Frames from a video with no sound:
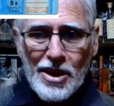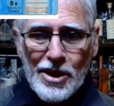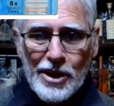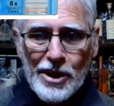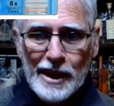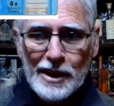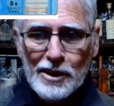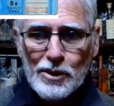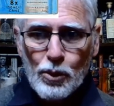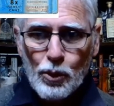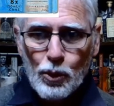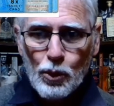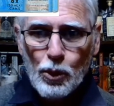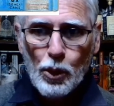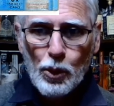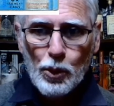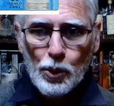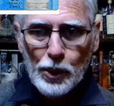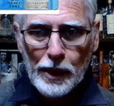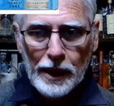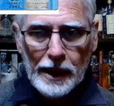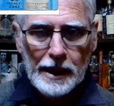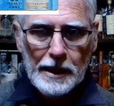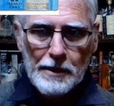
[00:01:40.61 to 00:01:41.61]
this will
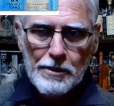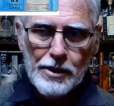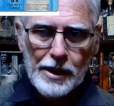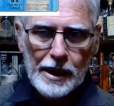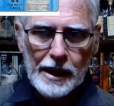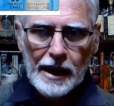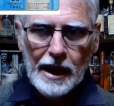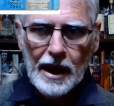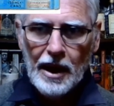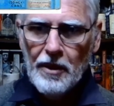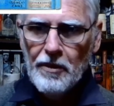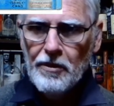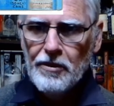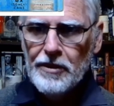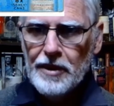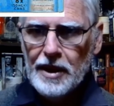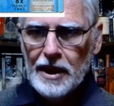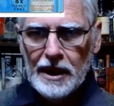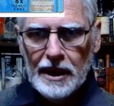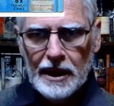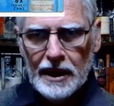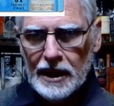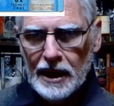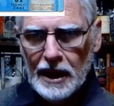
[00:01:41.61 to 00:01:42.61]
really bring out
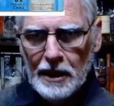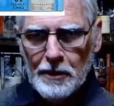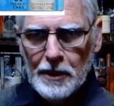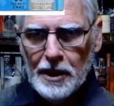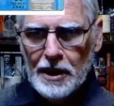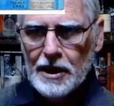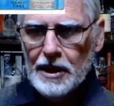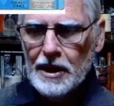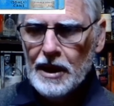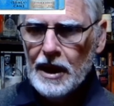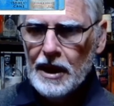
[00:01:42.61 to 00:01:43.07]
the lemon